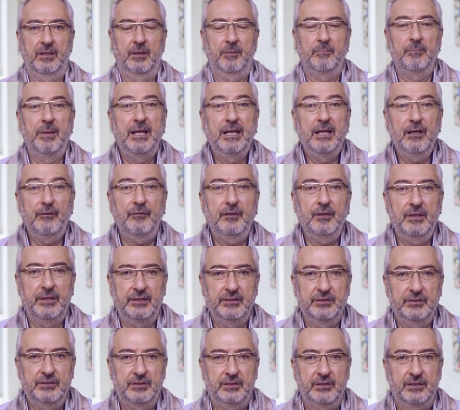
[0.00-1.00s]

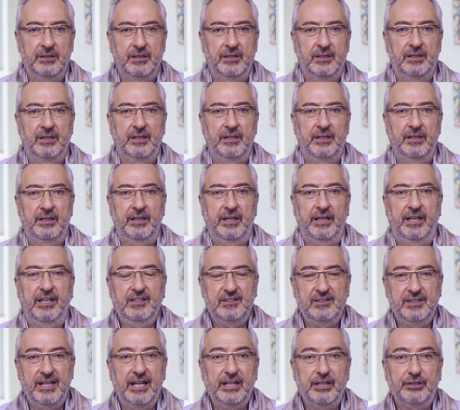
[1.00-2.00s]
malevolence,
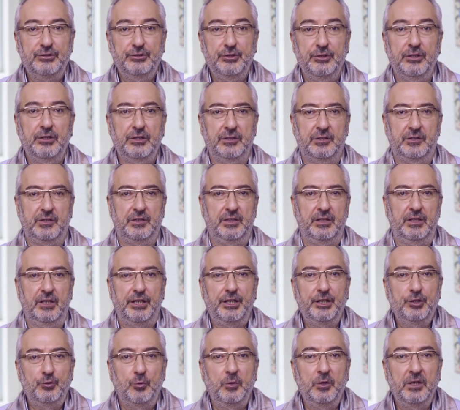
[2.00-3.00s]
is like dirt.
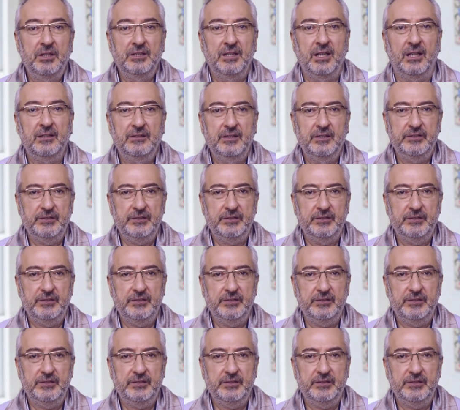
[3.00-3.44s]
It will not